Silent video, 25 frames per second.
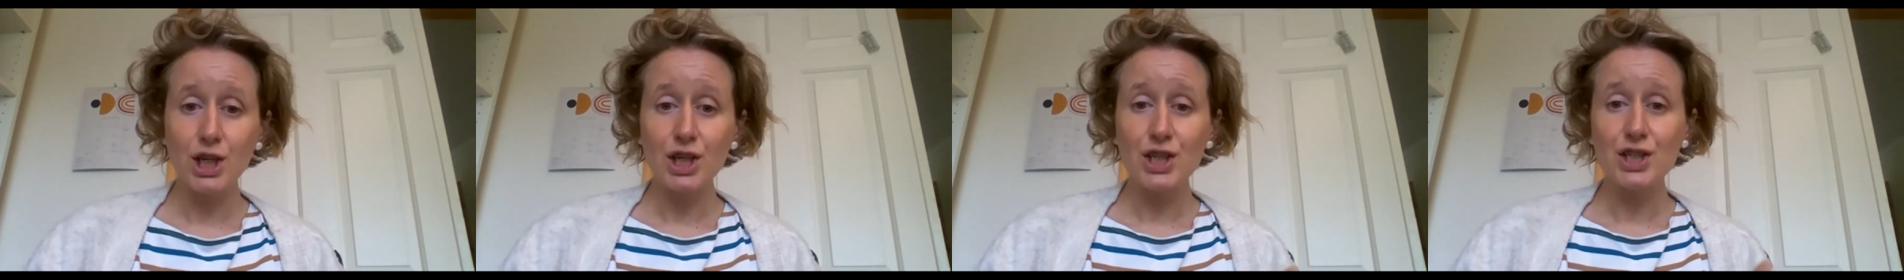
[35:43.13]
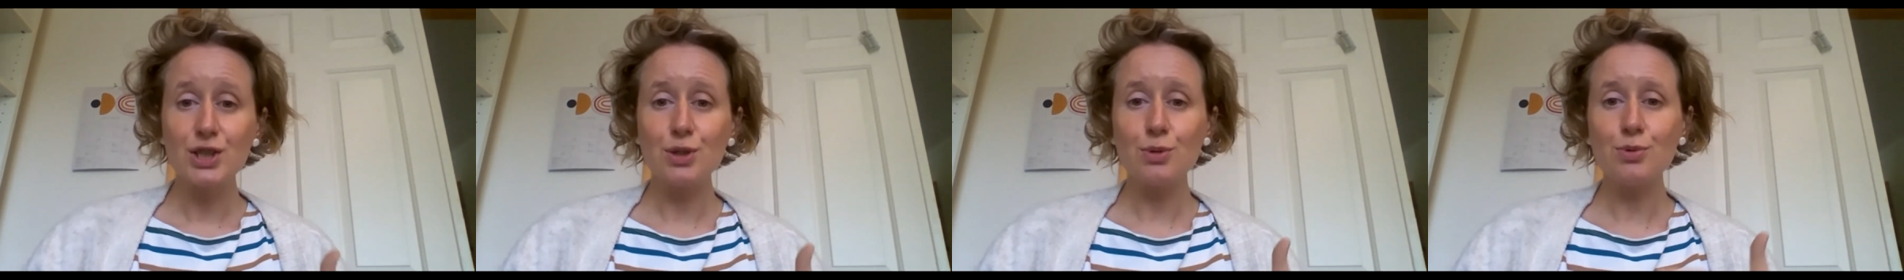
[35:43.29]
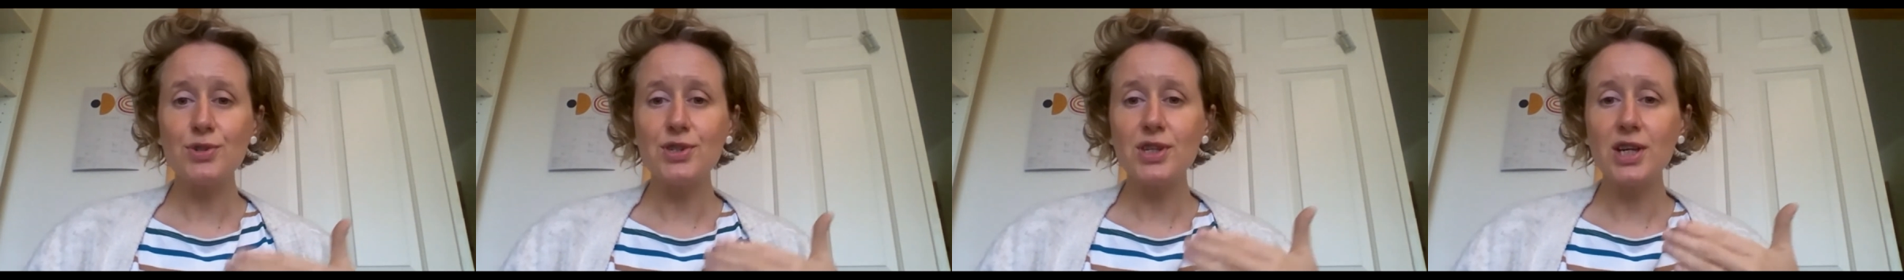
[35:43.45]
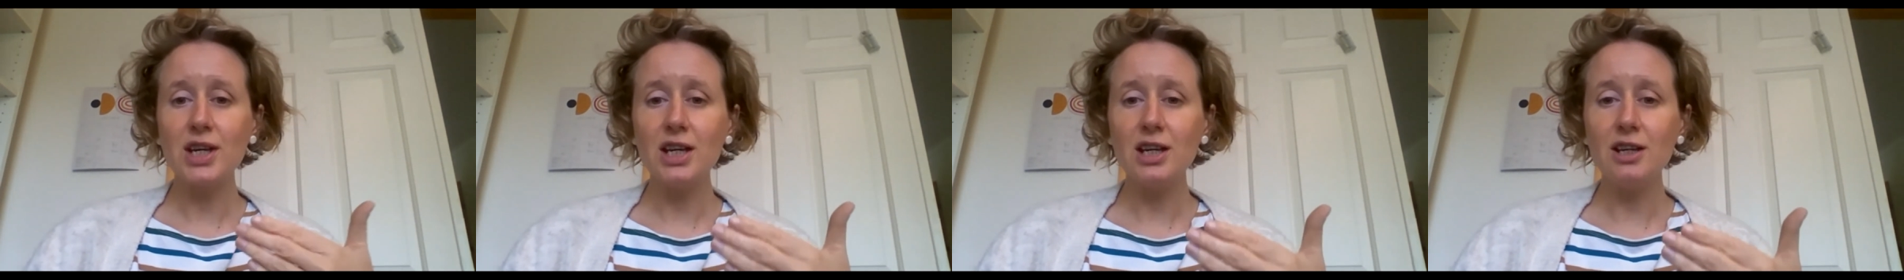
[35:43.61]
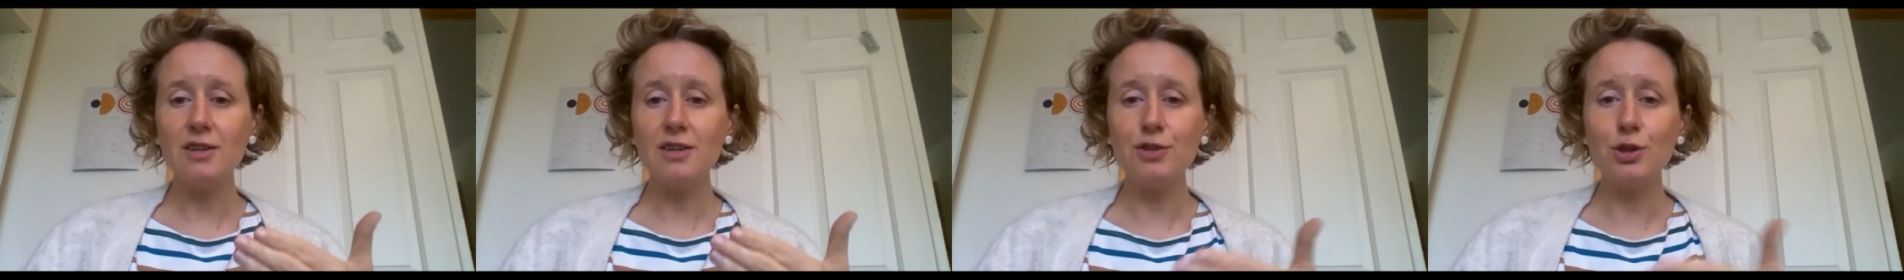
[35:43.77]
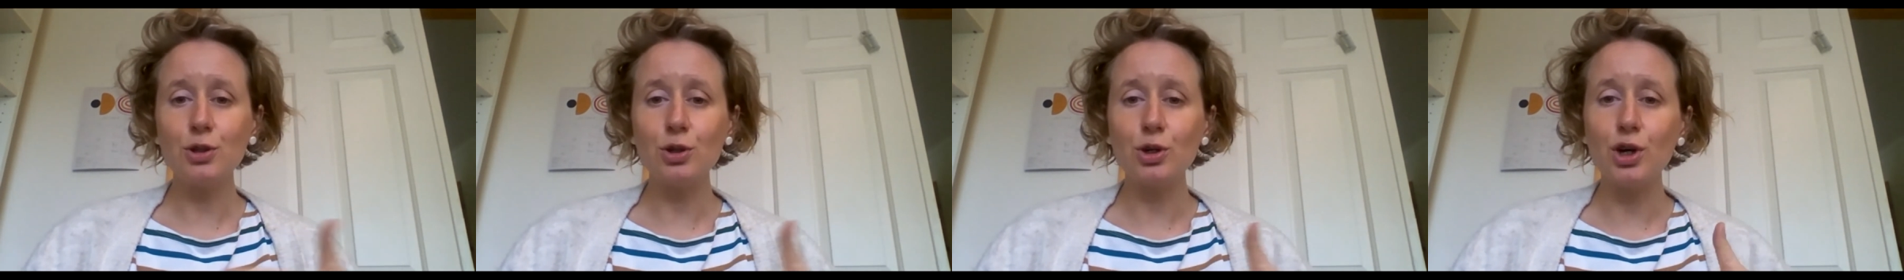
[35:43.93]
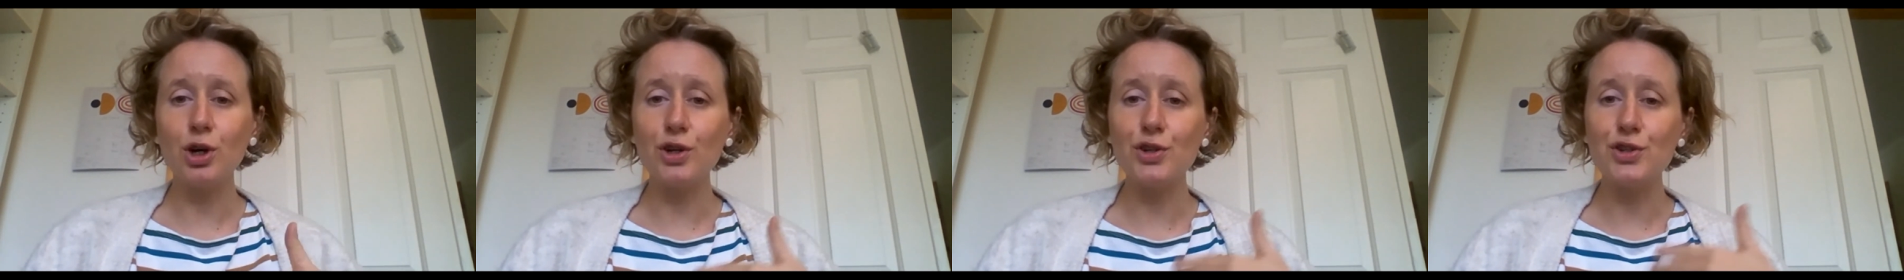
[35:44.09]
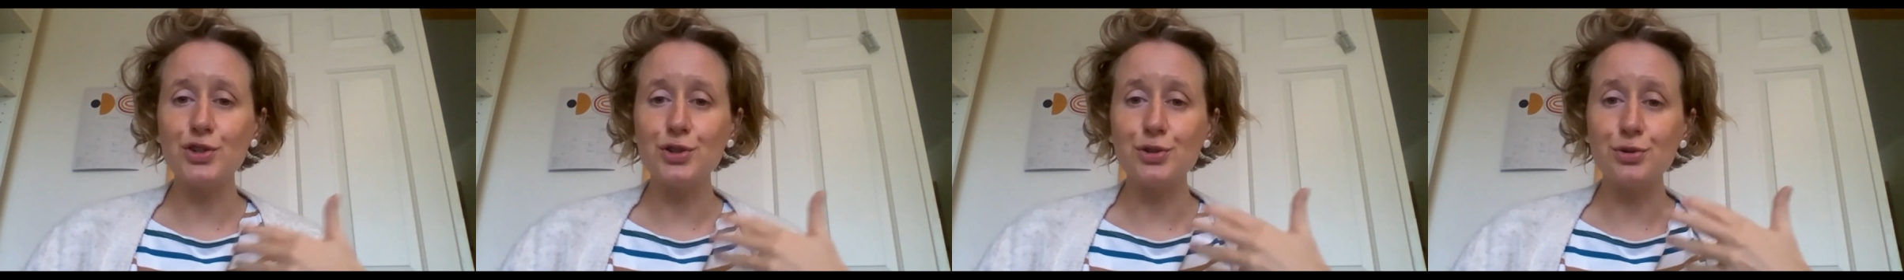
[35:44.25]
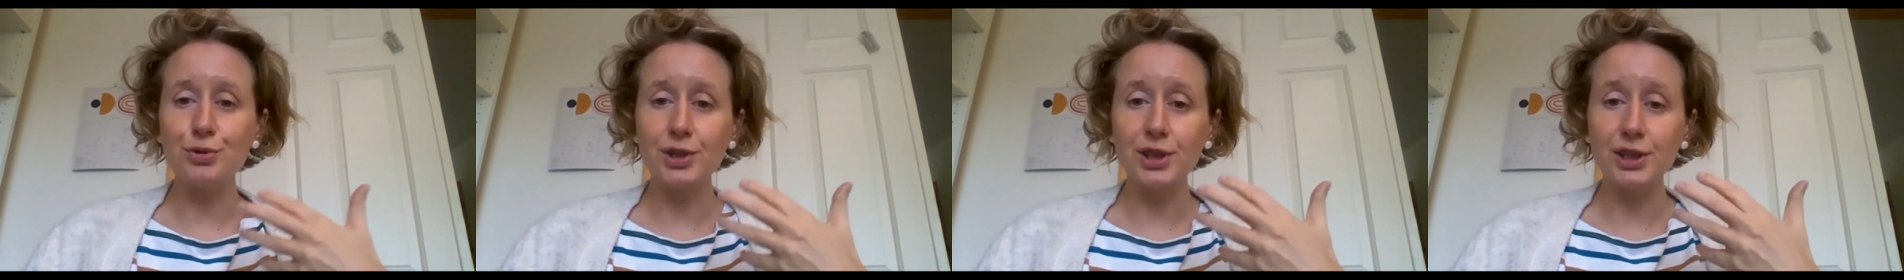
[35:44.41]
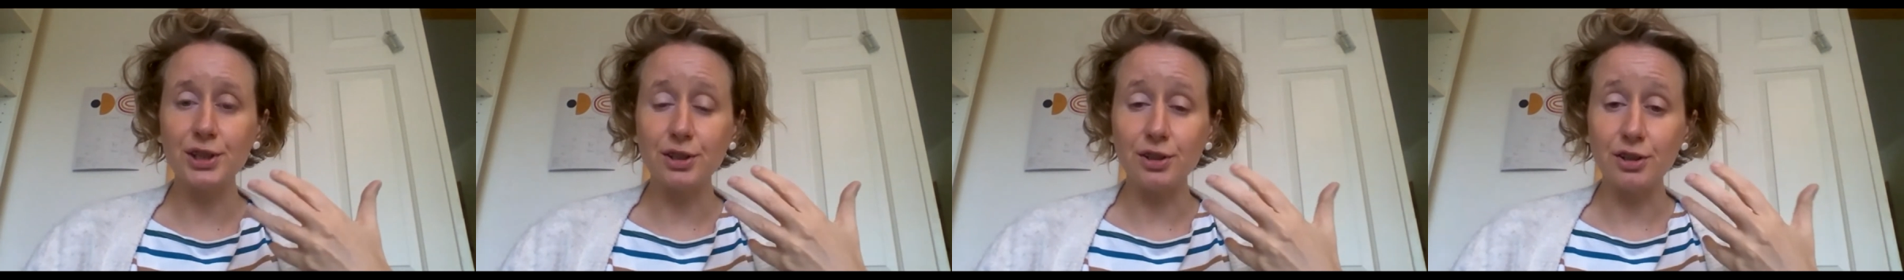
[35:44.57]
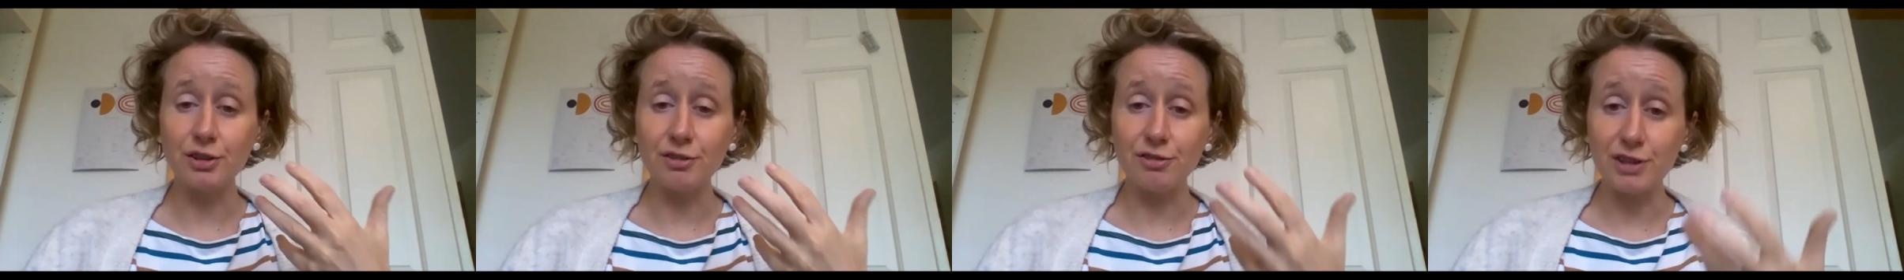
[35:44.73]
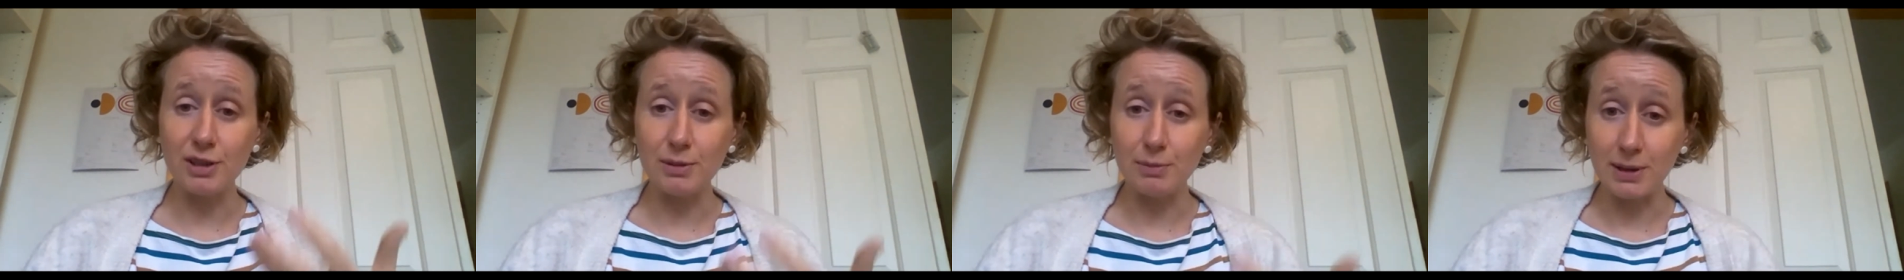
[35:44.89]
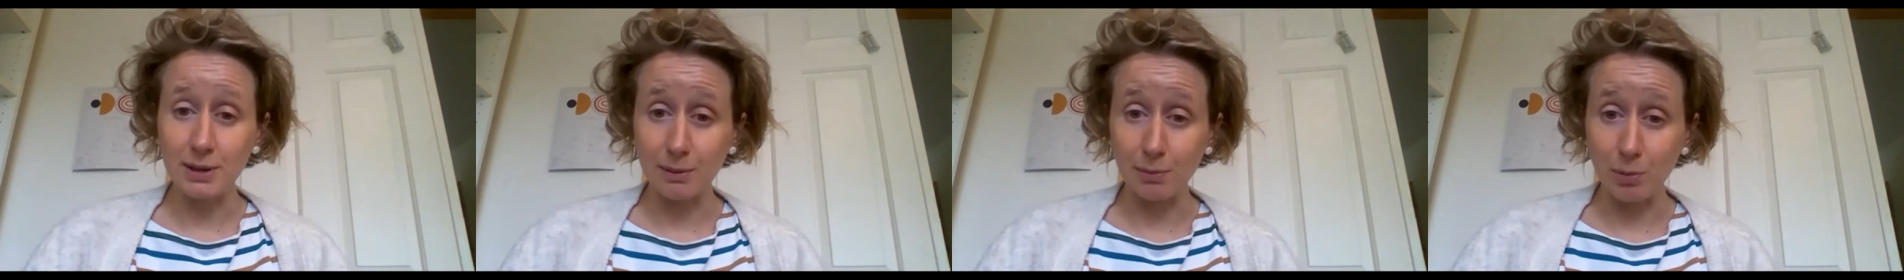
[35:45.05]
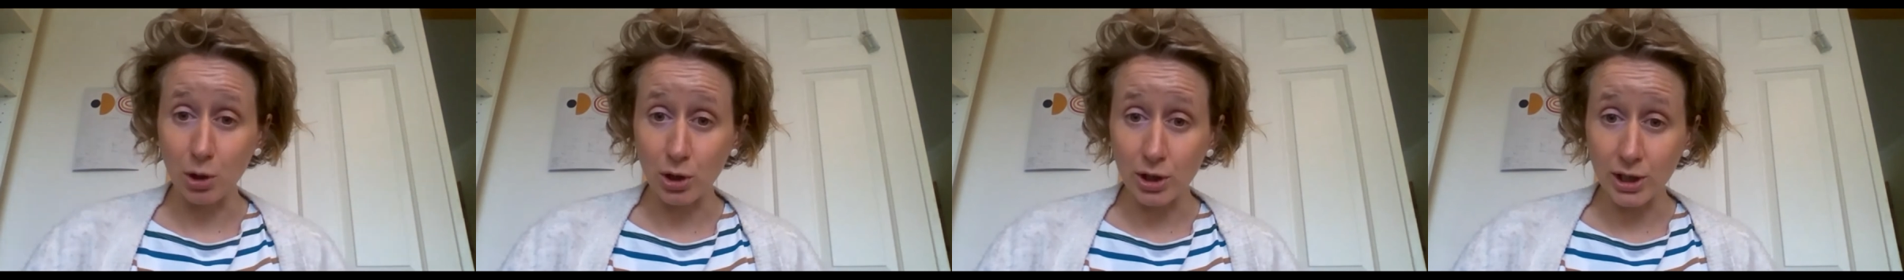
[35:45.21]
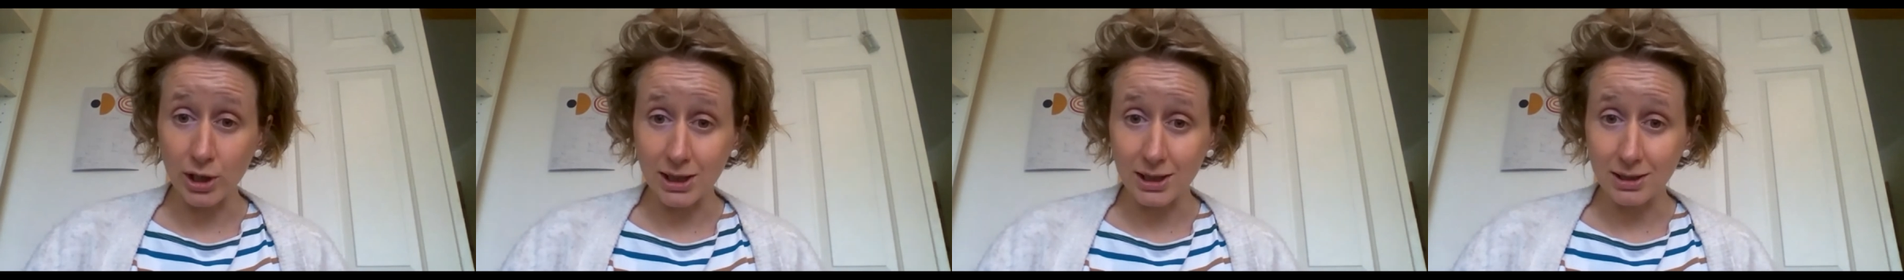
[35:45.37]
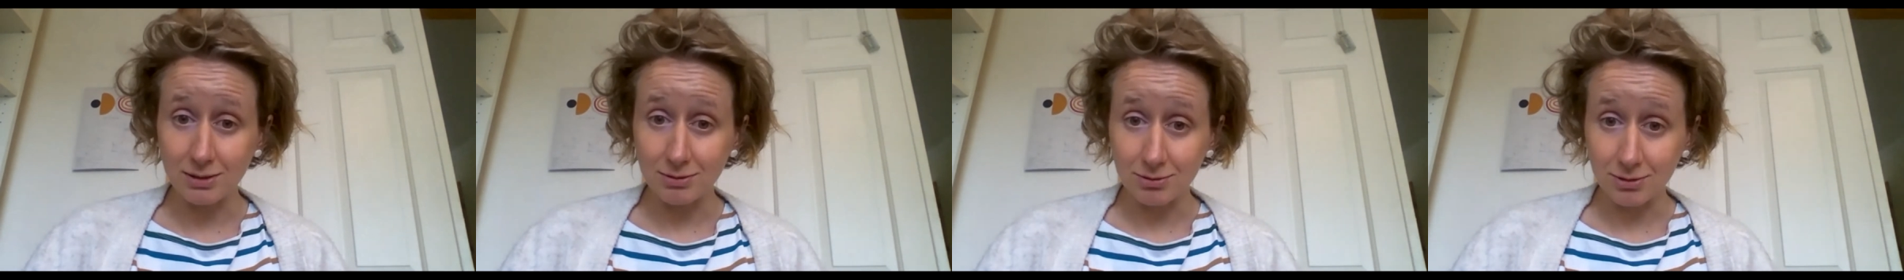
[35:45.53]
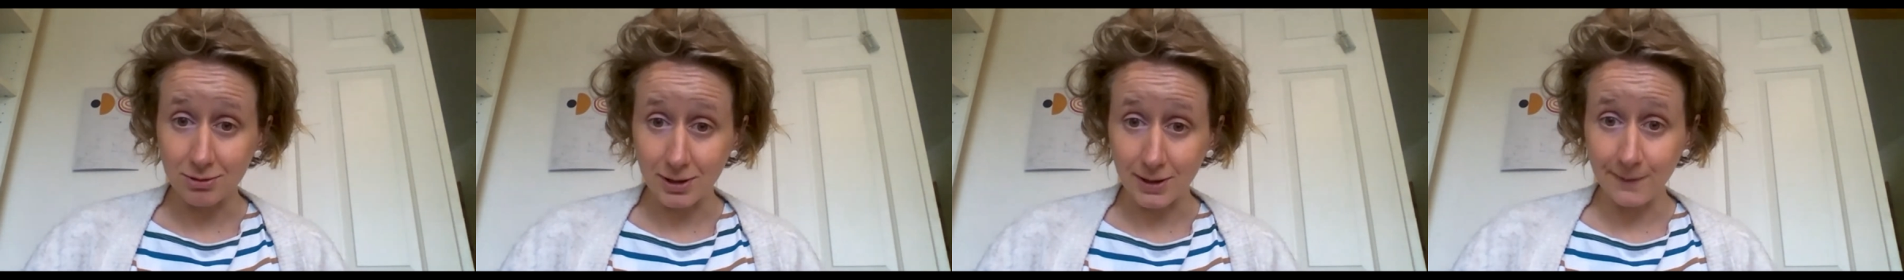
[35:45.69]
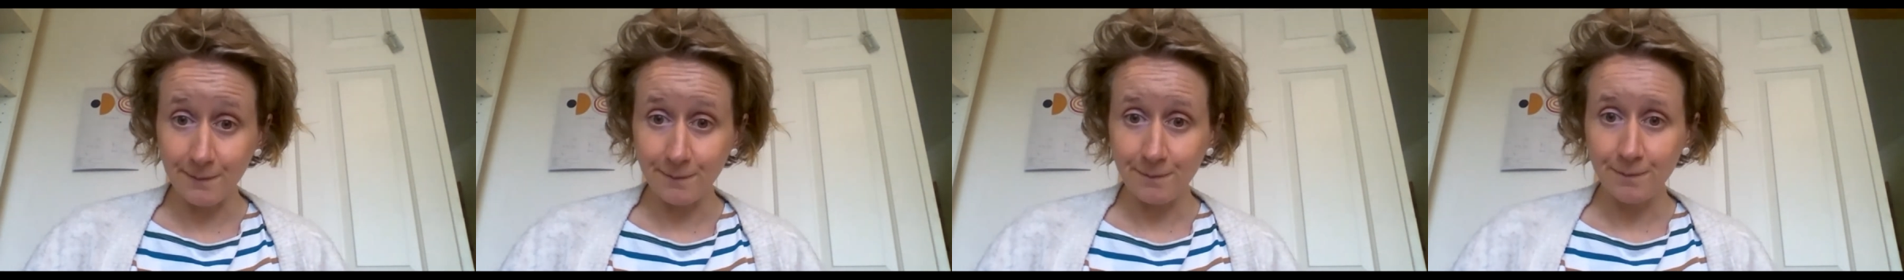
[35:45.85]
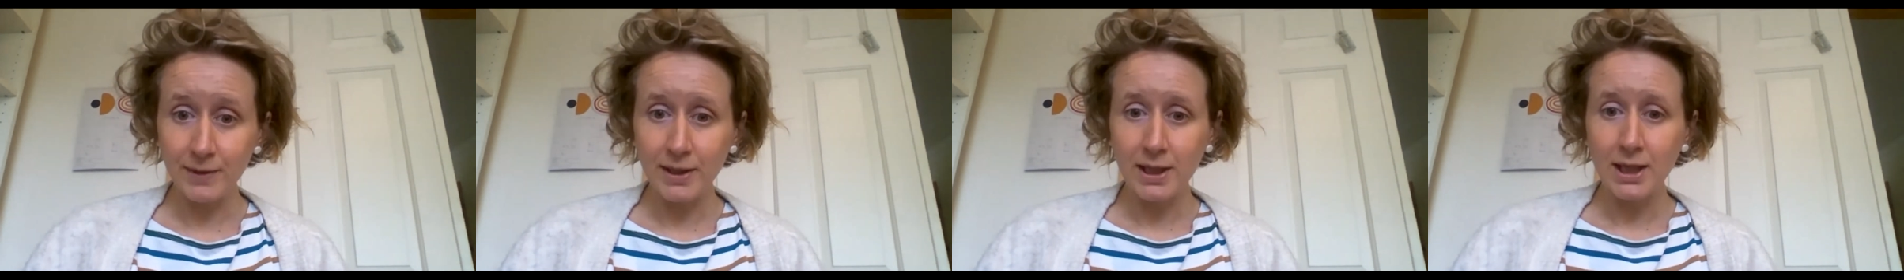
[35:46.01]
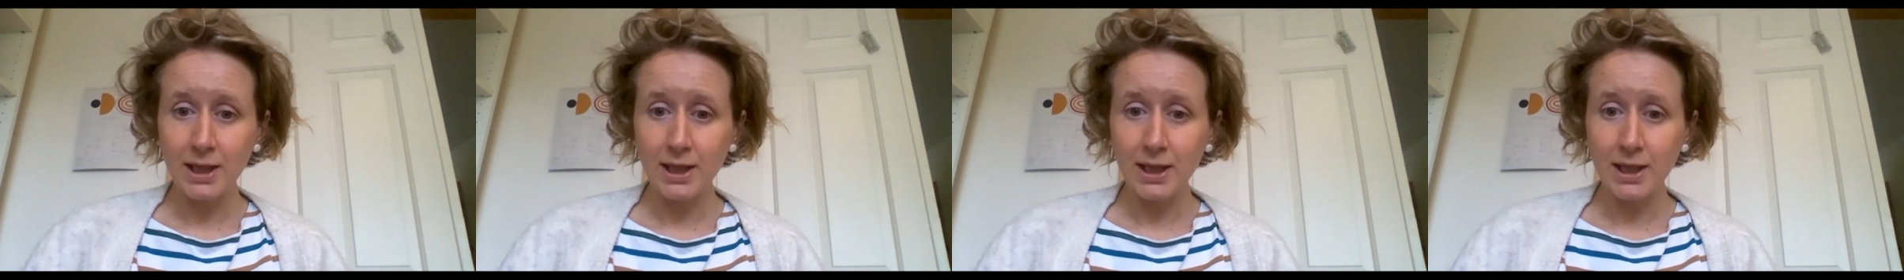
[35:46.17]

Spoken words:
So say if you're concentrating on a female body, right,